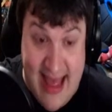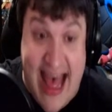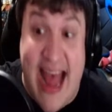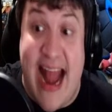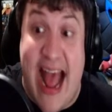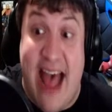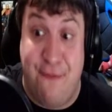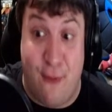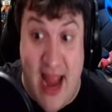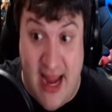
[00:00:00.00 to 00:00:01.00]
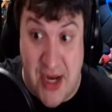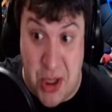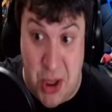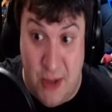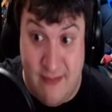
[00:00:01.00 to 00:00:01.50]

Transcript: at half range.